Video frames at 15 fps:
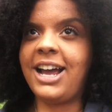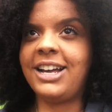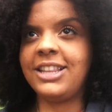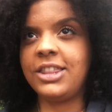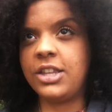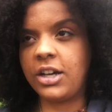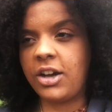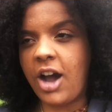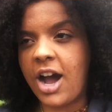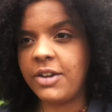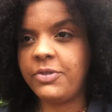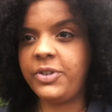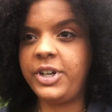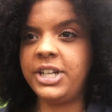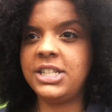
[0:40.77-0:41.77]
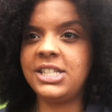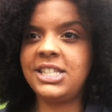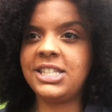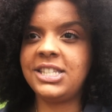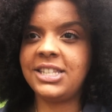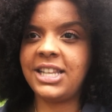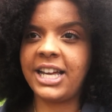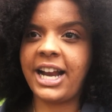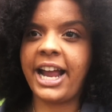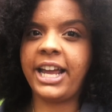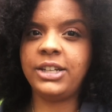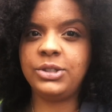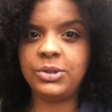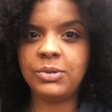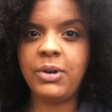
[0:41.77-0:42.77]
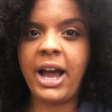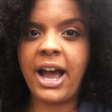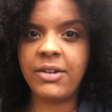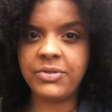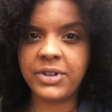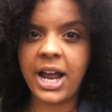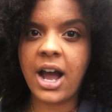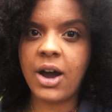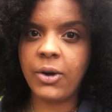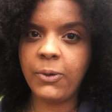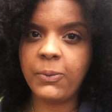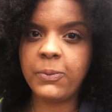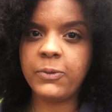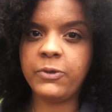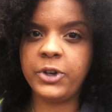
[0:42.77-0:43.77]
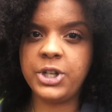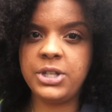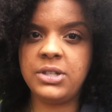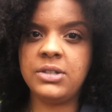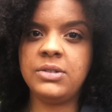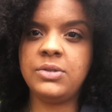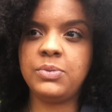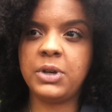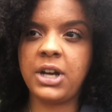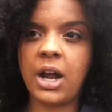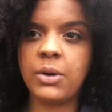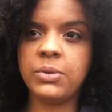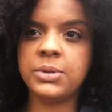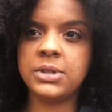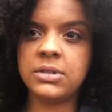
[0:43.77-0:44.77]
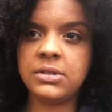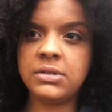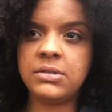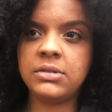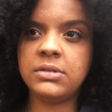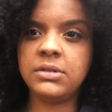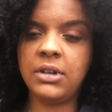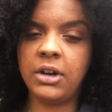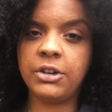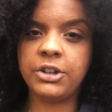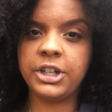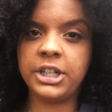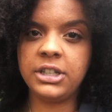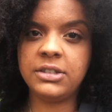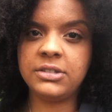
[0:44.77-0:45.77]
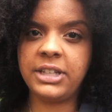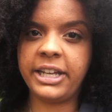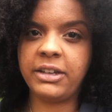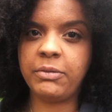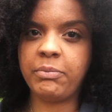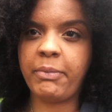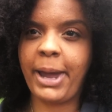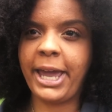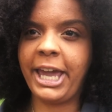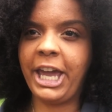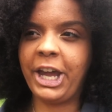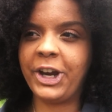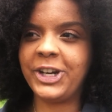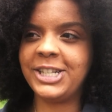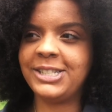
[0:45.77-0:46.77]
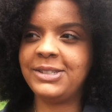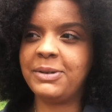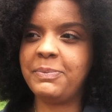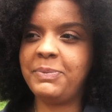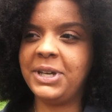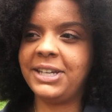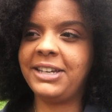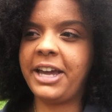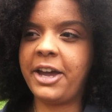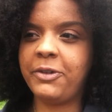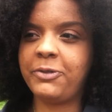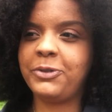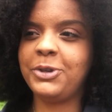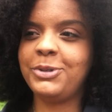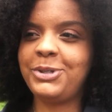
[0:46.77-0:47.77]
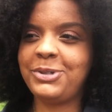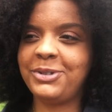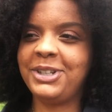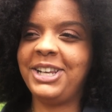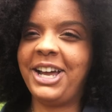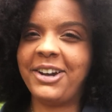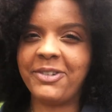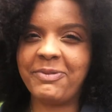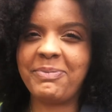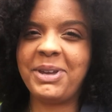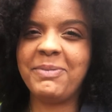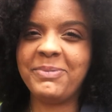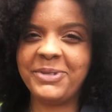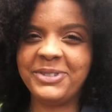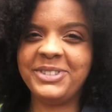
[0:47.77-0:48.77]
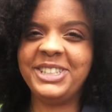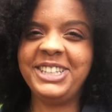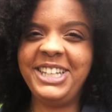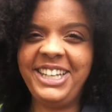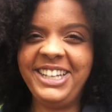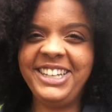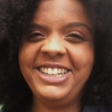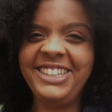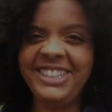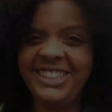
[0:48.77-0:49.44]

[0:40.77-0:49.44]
the confidence that I do have now versus when I was younger. Like, my hair is a big F you to a lot of people, really.